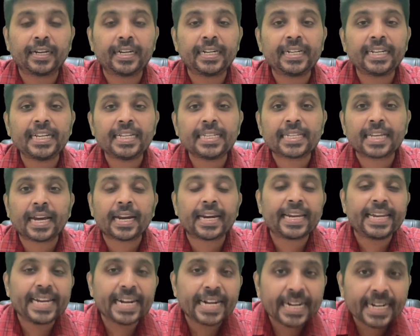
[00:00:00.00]
it is
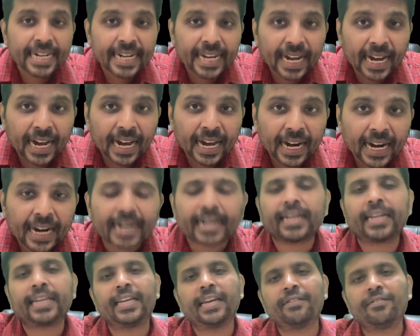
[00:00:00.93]
an
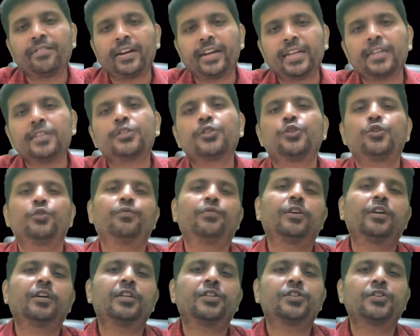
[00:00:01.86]
indirect evidence
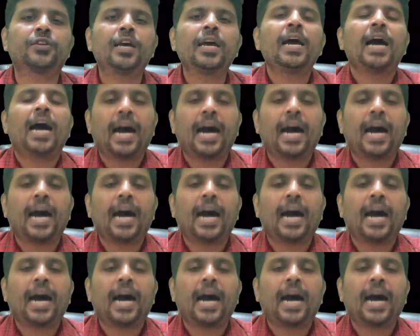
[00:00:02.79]
towards